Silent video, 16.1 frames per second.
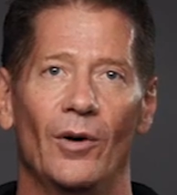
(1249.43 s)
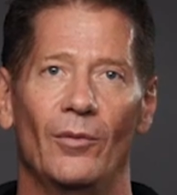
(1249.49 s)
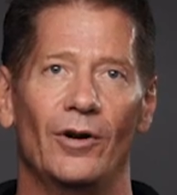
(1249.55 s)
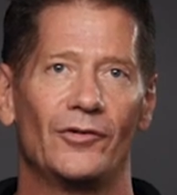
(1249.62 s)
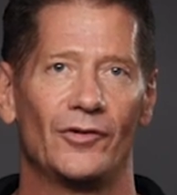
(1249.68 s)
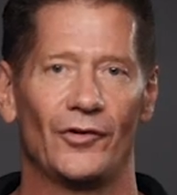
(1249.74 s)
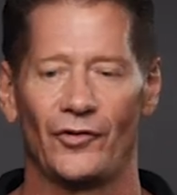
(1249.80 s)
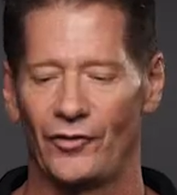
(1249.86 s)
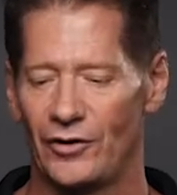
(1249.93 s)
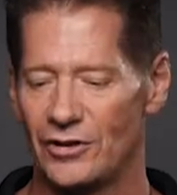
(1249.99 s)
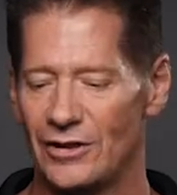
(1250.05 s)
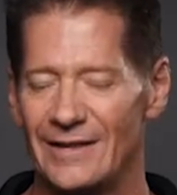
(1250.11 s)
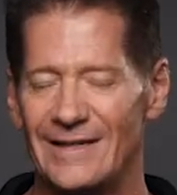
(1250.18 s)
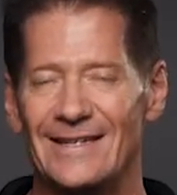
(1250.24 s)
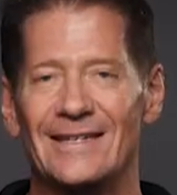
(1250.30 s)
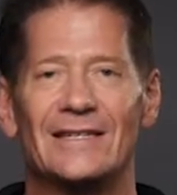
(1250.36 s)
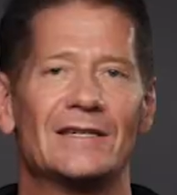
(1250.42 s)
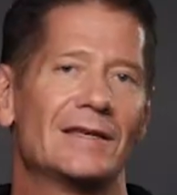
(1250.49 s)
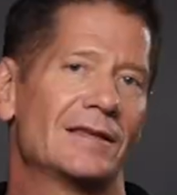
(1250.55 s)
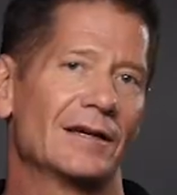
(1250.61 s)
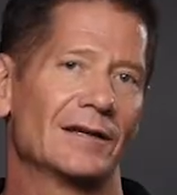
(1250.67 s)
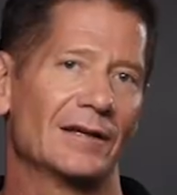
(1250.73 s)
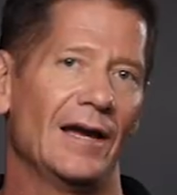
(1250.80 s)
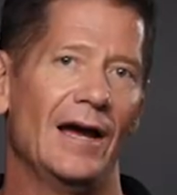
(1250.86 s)
but it's just such an easy
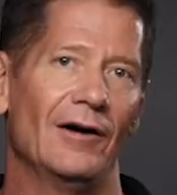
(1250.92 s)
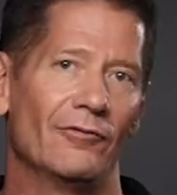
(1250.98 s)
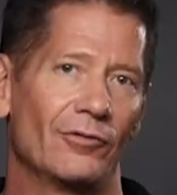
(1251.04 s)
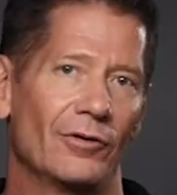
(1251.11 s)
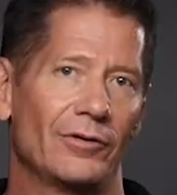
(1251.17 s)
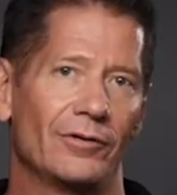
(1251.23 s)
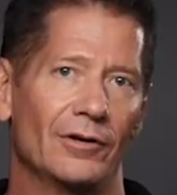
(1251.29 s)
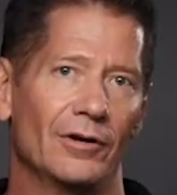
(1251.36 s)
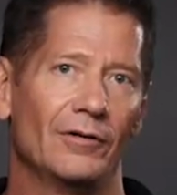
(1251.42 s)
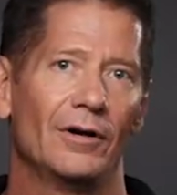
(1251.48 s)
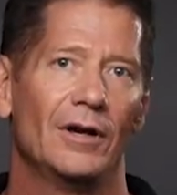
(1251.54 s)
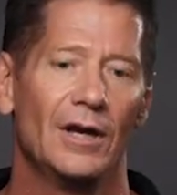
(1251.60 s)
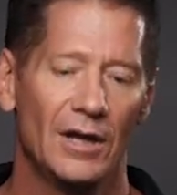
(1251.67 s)
thing to have with you.